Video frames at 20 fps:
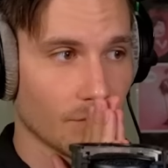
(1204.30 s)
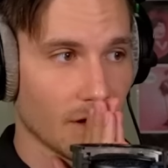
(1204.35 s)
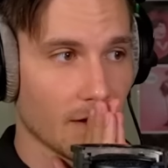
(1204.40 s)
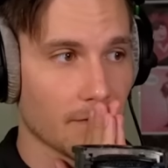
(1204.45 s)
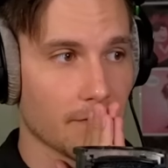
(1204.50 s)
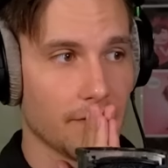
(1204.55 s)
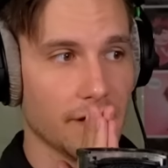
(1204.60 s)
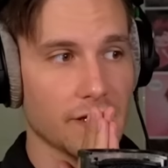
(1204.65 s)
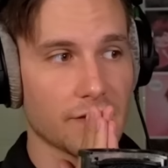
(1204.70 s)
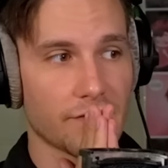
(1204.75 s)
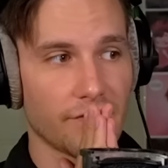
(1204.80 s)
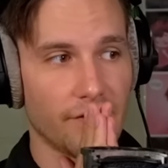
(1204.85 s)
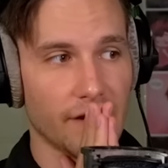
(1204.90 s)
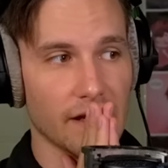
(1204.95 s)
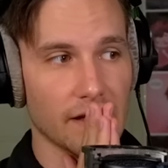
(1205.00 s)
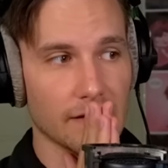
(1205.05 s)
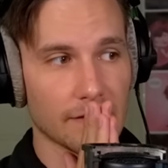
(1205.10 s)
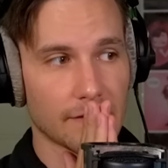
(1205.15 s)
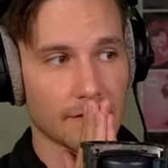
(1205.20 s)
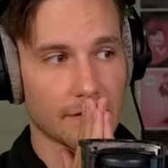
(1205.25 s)
This
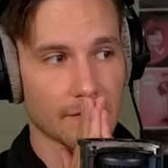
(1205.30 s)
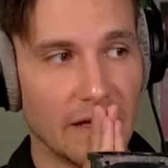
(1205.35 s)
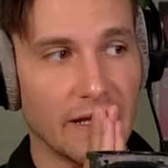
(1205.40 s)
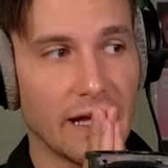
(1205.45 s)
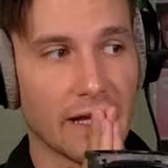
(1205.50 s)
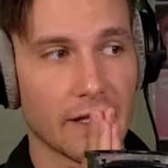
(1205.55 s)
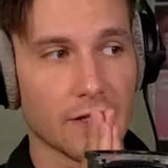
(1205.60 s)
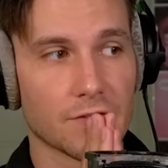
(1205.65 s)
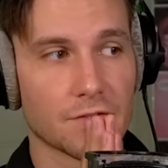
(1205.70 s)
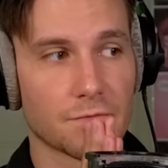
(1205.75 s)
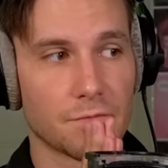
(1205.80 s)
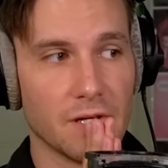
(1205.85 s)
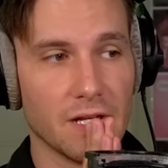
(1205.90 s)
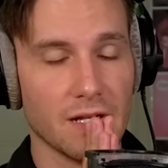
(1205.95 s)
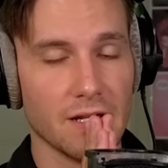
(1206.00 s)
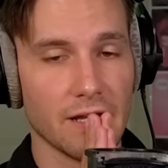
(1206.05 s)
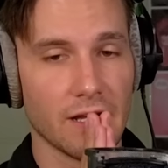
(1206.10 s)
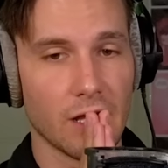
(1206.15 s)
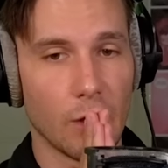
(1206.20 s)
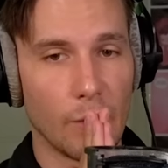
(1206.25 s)
feels like it's
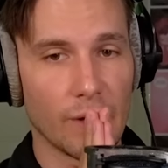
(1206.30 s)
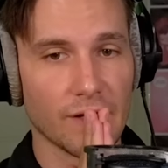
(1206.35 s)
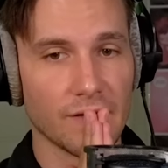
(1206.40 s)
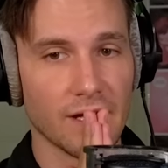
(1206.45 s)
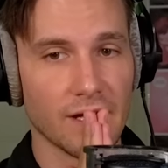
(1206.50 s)
really going